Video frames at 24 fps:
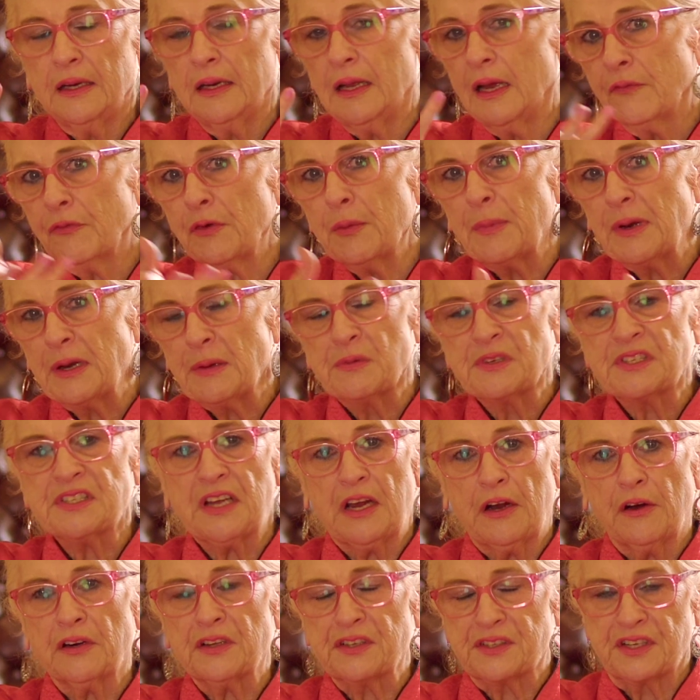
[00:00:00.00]
everybody was
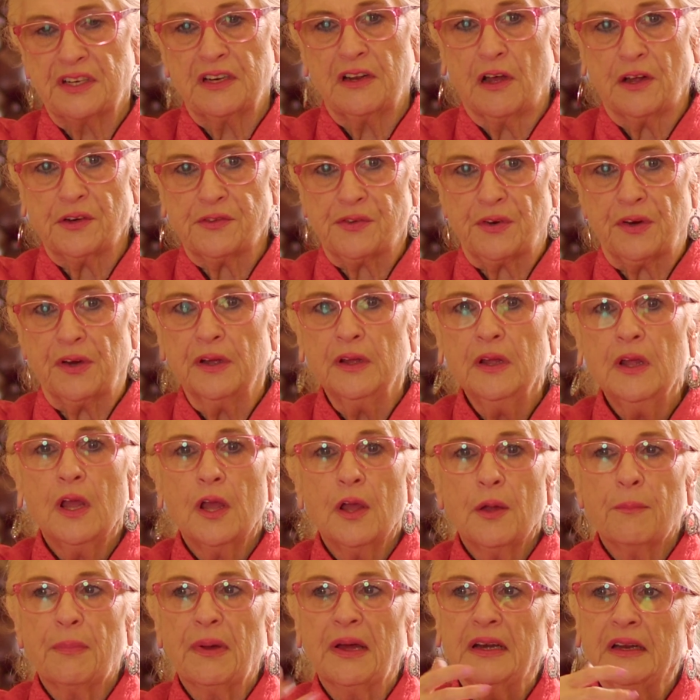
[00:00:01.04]
scared of Sinatra,
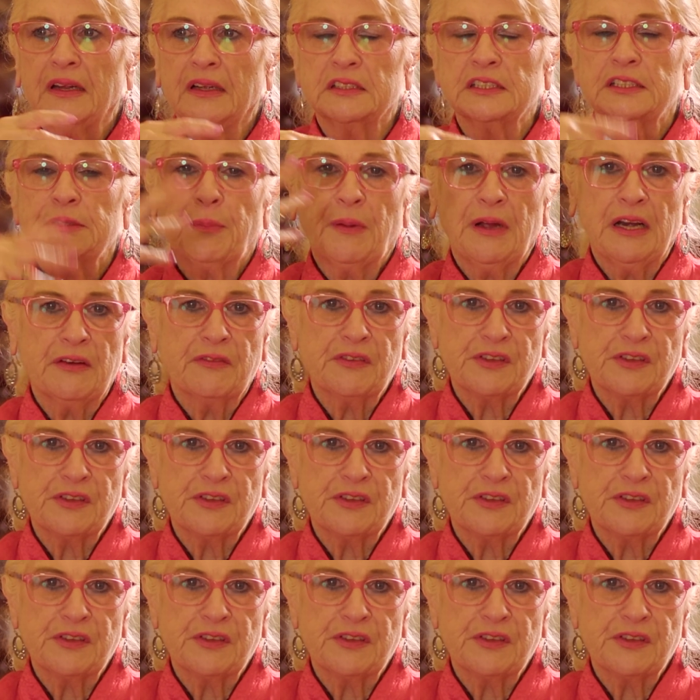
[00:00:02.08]
but in spite of